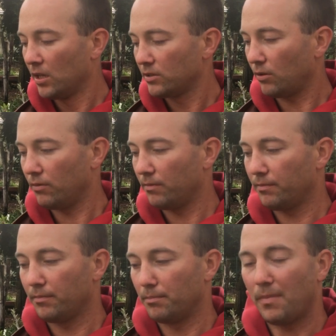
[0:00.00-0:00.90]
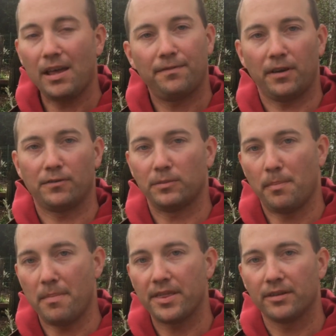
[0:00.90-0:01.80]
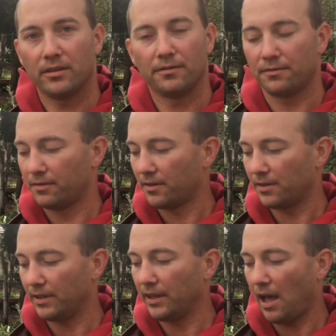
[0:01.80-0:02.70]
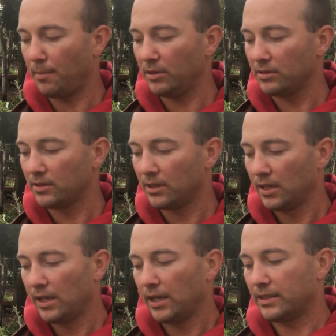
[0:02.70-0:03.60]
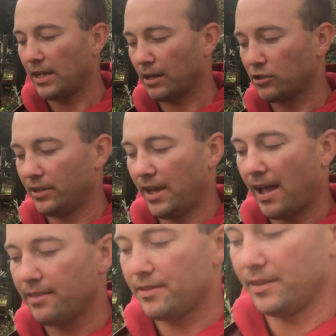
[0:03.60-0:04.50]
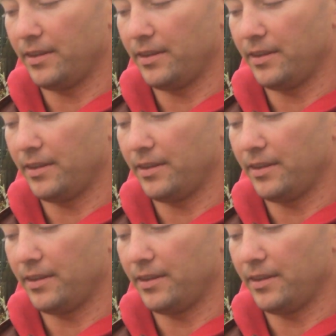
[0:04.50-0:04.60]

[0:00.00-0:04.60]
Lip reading: So my favorite method of thinning apples is actually hand